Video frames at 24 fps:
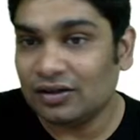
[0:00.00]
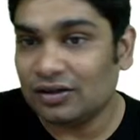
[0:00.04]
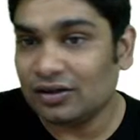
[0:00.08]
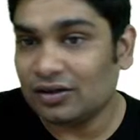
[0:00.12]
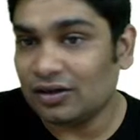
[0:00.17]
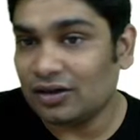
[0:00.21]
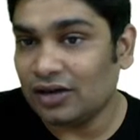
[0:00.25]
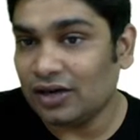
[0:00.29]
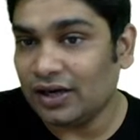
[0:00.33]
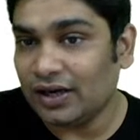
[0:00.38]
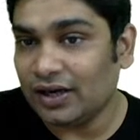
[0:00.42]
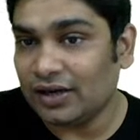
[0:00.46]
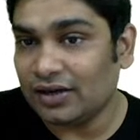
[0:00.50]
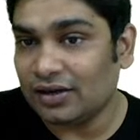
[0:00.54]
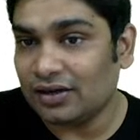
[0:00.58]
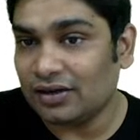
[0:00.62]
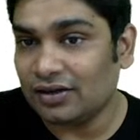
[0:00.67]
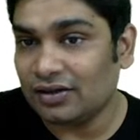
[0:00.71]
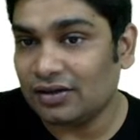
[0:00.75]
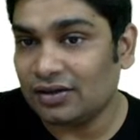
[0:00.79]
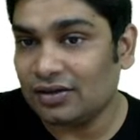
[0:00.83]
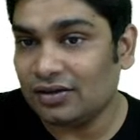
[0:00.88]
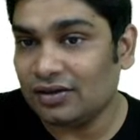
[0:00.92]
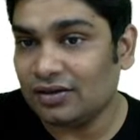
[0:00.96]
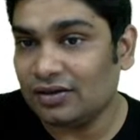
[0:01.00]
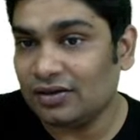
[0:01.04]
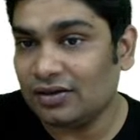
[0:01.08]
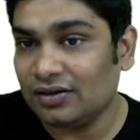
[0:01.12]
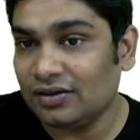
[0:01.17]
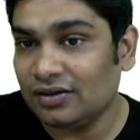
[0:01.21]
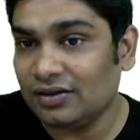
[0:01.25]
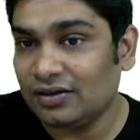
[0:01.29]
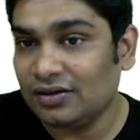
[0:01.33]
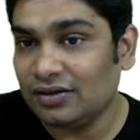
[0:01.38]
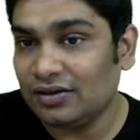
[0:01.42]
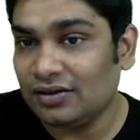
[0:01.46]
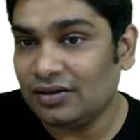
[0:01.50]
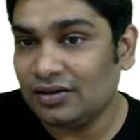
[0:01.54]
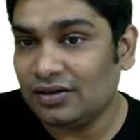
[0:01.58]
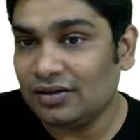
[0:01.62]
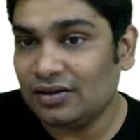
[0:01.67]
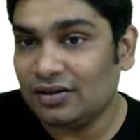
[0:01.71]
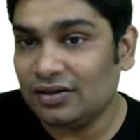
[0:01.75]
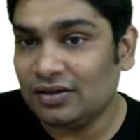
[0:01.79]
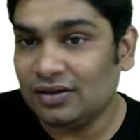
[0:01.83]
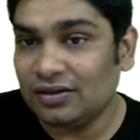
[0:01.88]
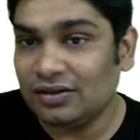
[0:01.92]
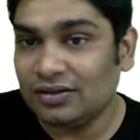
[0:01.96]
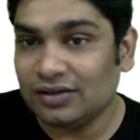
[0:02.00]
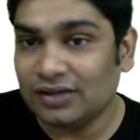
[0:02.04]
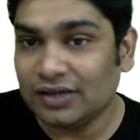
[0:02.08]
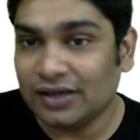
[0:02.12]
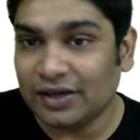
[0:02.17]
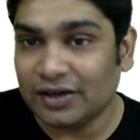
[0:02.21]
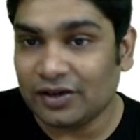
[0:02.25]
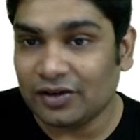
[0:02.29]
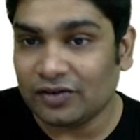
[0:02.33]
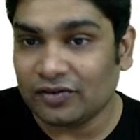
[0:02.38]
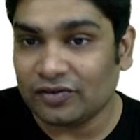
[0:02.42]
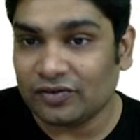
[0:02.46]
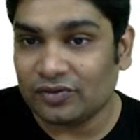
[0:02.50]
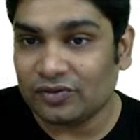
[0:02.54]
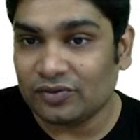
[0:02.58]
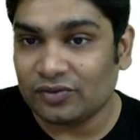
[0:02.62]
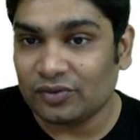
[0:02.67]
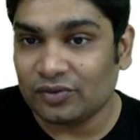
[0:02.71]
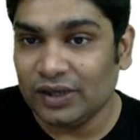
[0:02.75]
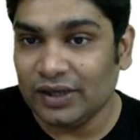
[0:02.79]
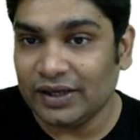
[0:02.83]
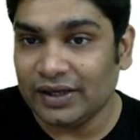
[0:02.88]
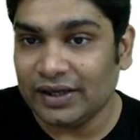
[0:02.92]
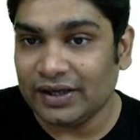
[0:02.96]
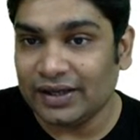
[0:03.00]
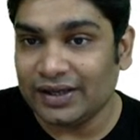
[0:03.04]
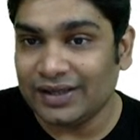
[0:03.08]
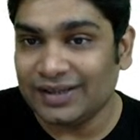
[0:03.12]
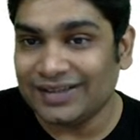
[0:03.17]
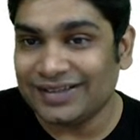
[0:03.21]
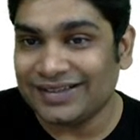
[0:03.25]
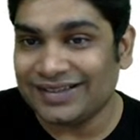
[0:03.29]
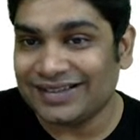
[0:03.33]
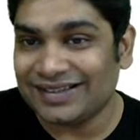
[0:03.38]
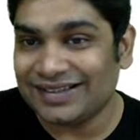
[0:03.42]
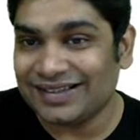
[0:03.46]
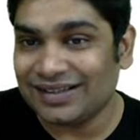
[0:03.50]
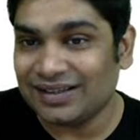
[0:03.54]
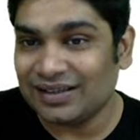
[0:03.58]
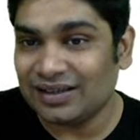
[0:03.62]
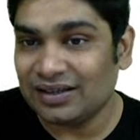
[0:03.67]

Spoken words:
Correct. The rate of cooling is,